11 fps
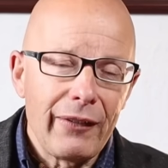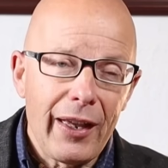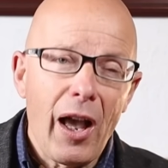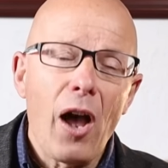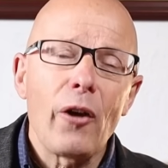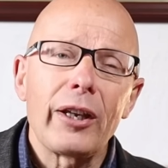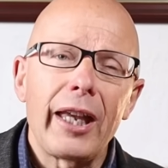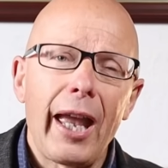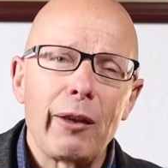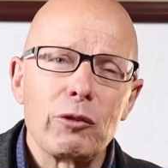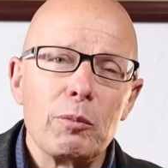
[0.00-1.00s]
They are
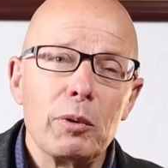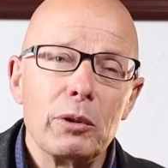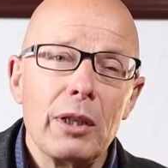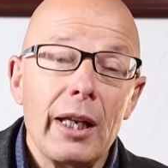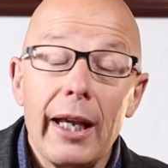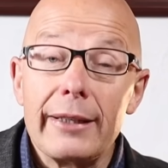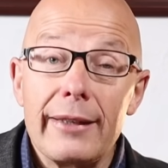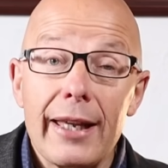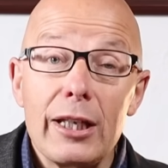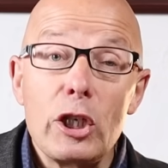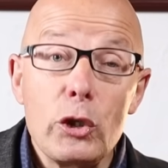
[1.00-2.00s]
accountable and
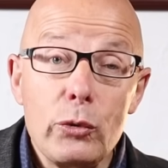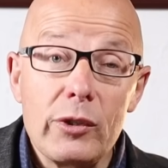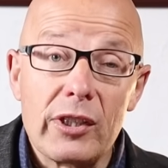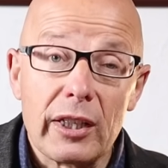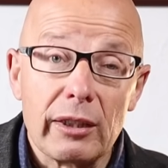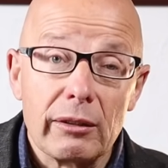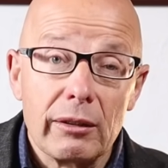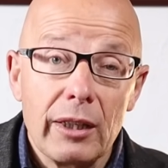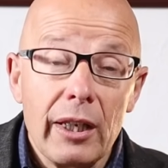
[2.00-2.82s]
they're losing.